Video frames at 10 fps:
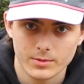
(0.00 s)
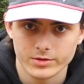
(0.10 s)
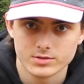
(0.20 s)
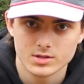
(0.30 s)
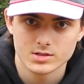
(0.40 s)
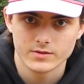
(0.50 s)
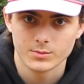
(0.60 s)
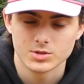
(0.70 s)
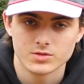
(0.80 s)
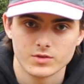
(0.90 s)
I'll use this if
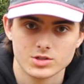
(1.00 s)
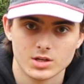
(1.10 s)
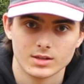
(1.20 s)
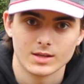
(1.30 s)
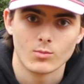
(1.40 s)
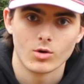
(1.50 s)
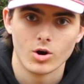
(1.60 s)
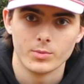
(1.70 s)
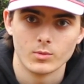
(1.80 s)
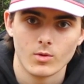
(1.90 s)
I'm just fishing in like more
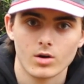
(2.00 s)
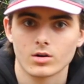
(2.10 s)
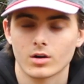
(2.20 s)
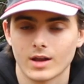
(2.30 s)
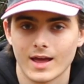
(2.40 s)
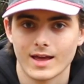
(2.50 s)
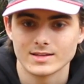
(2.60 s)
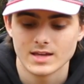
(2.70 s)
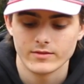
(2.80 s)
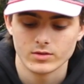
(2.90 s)
open water or not
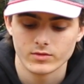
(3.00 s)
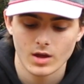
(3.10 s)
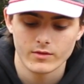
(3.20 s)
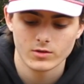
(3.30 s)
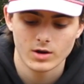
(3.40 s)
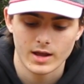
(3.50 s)
as heavy of cover.